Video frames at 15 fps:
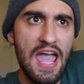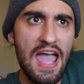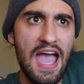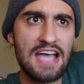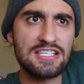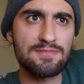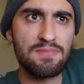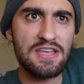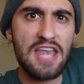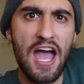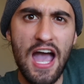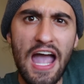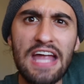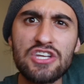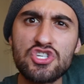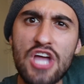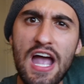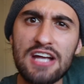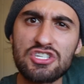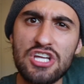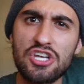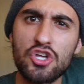has been
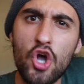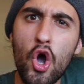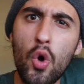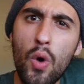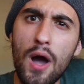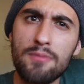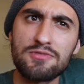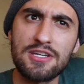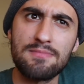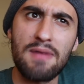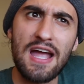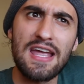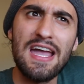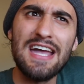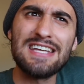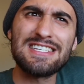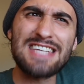hijacked and co-opted by